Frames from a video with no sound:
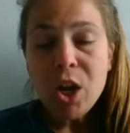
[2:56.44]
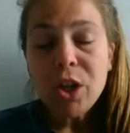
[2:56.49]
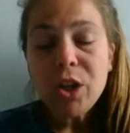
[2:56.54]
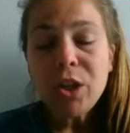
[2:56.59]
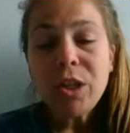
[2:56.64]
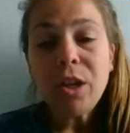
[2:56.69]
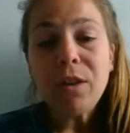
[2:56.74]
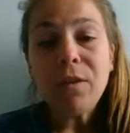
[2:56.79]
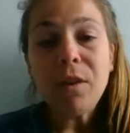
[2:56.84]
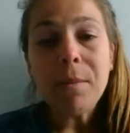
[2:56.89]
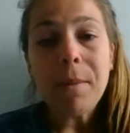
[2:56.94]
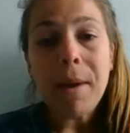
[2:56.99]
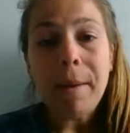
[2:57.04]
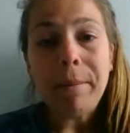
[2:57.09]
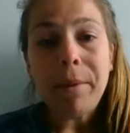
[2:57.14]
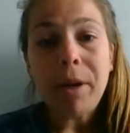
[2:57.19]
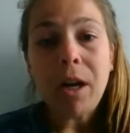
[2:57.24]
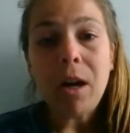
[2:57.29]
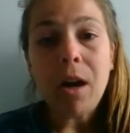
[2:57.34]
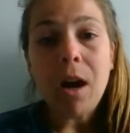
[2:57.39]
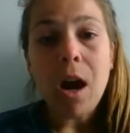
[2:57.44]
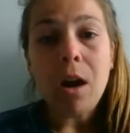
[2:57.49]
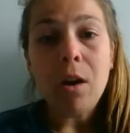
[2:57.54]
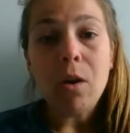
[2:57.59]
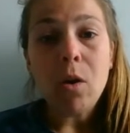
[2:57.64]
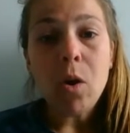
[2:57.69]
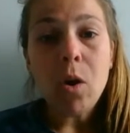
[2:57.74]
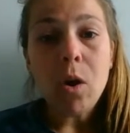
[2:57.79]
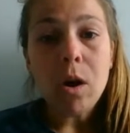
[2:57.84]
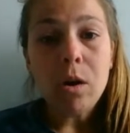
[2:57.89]
So remember,
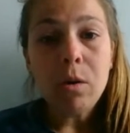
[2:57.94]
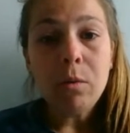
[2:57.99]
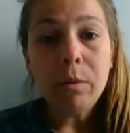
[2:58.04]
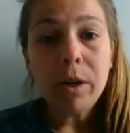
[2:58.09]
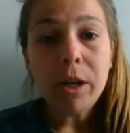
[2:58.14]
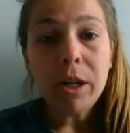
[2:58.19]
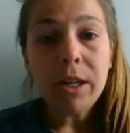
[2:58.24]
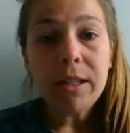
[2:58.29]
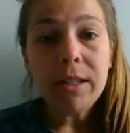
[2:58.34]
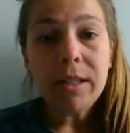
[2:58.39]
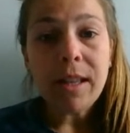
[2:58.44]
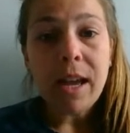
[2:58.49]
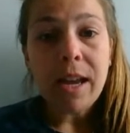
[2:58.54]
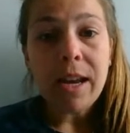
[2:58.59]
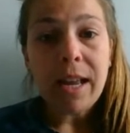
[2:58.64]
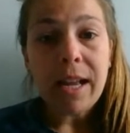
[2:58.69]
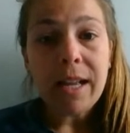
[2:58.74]
are all words that